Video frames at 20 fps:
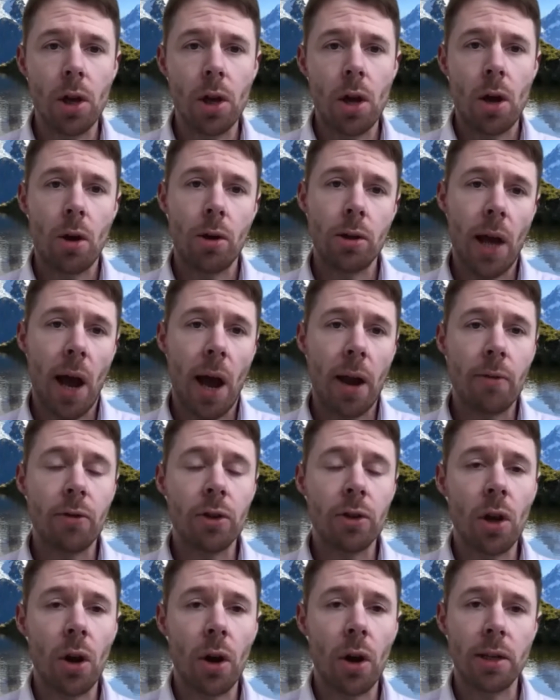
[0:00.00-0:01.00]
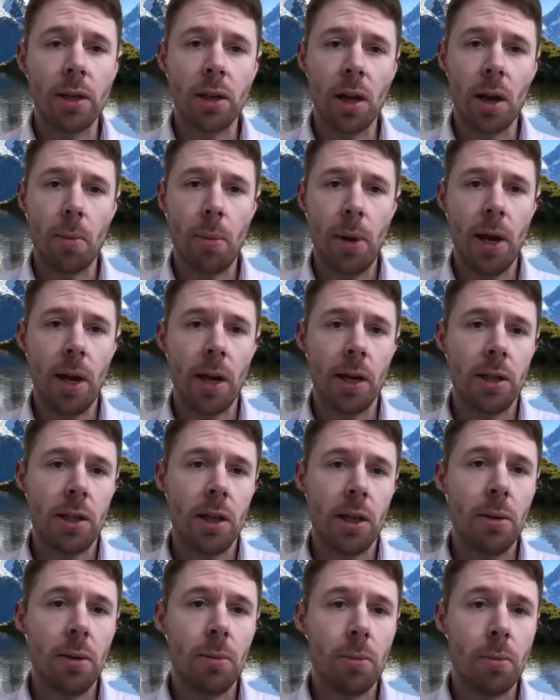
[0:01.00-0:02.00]
was advertising a
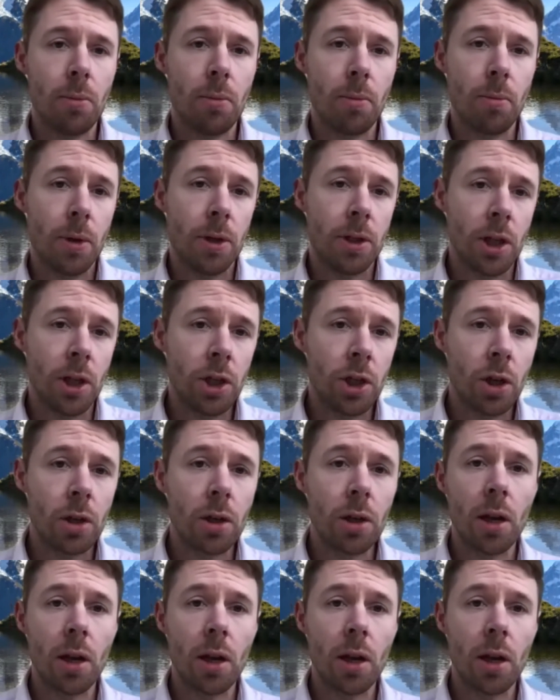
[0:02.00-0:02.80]
PhD position.